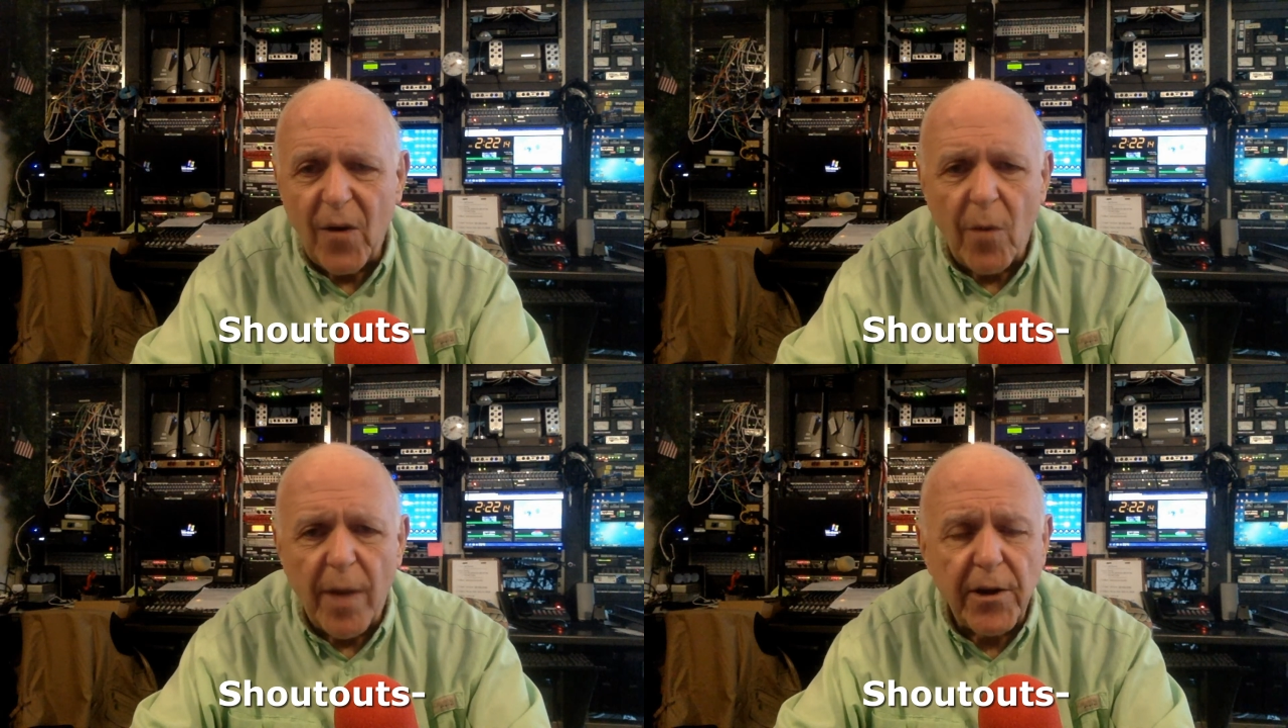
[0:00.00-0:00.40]

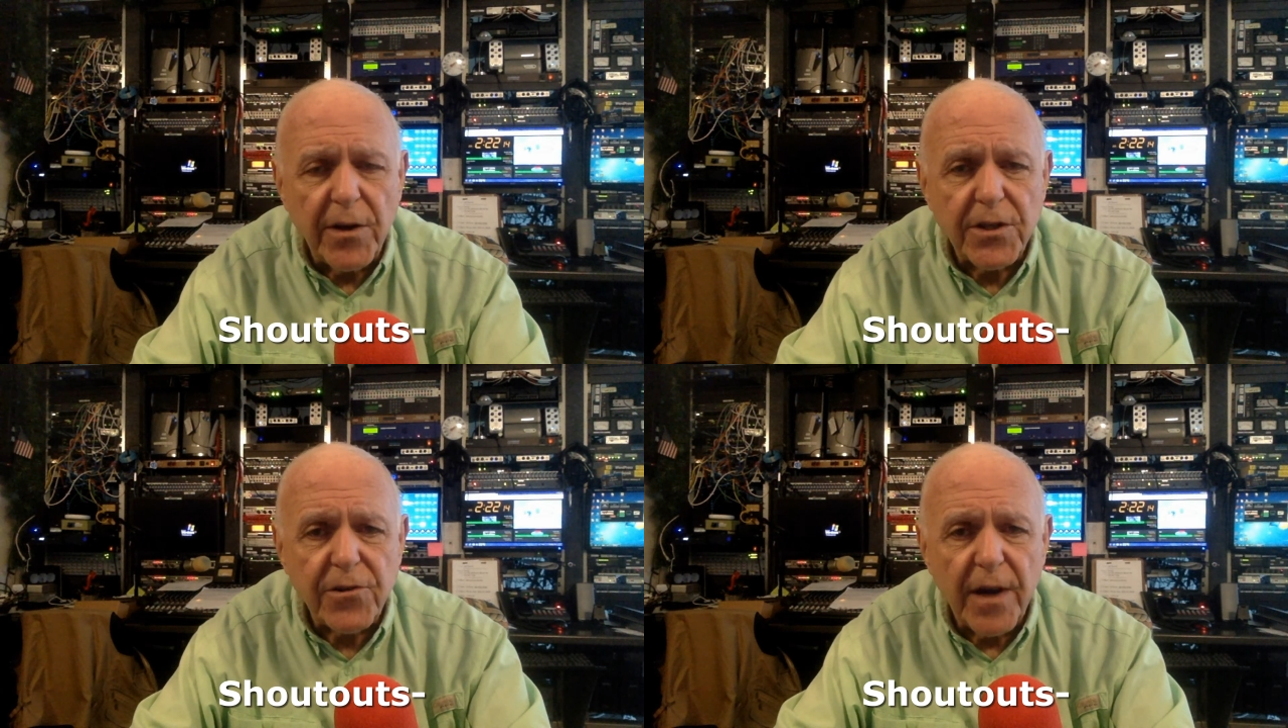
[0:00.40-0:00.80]
oh my
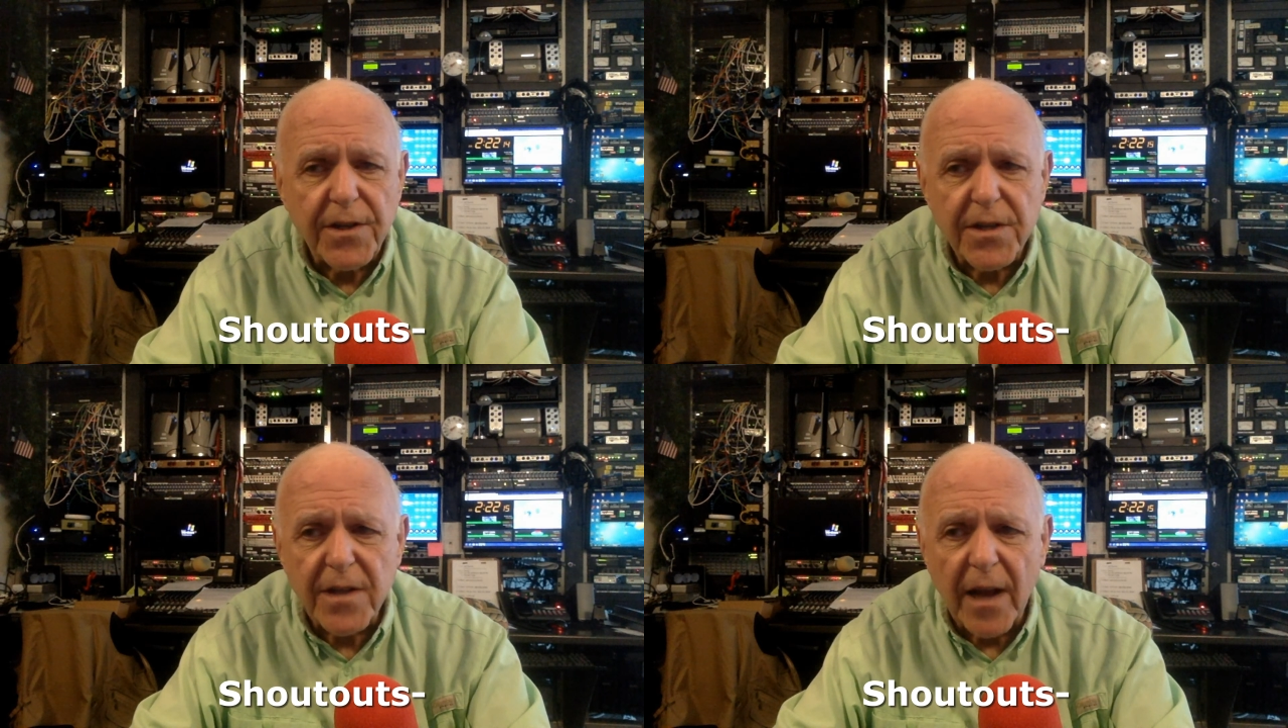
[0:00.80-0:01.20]
goodness
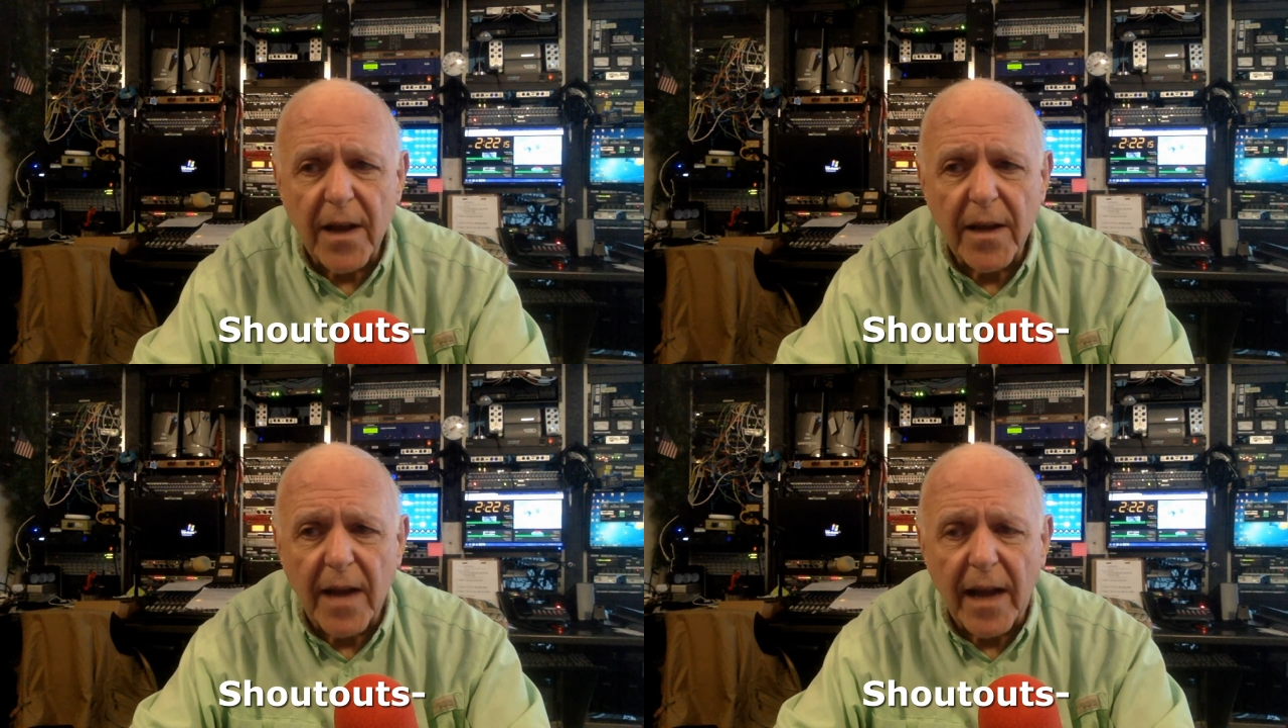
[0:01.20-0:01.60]
gracious,
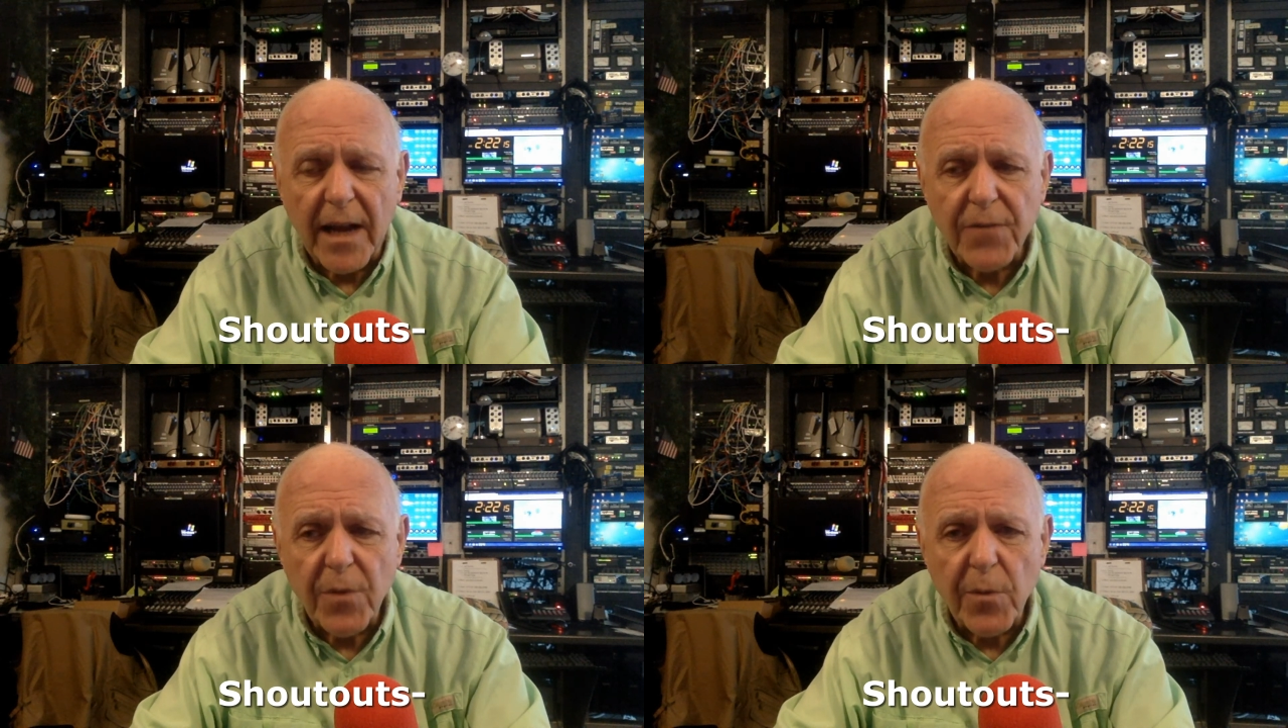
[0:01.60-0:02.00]
like I
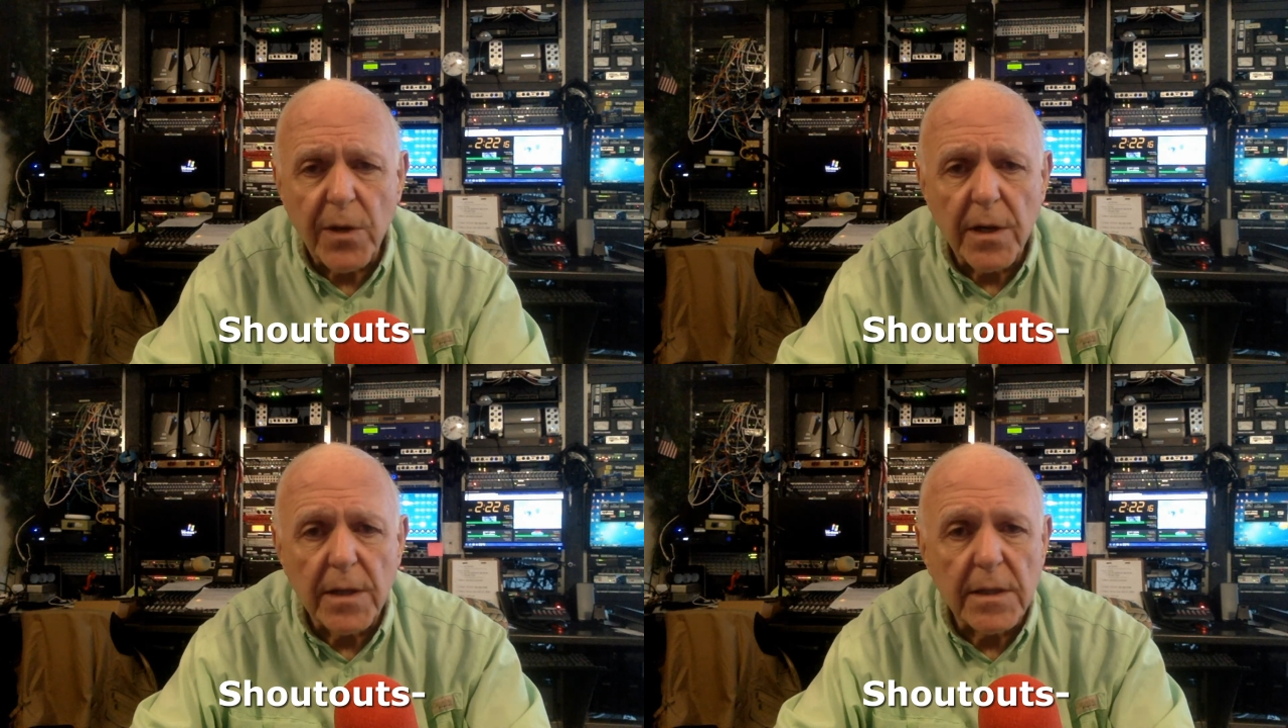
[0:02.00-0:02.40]
guess we
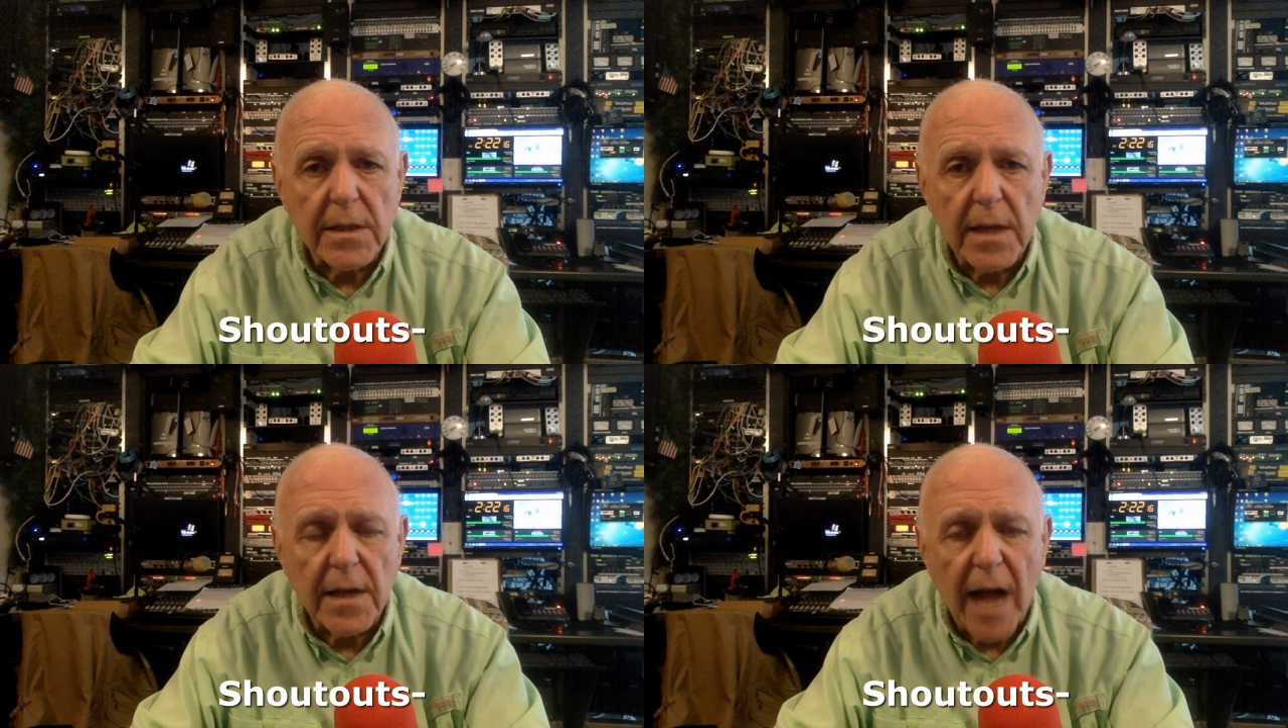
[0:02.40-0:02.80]
were in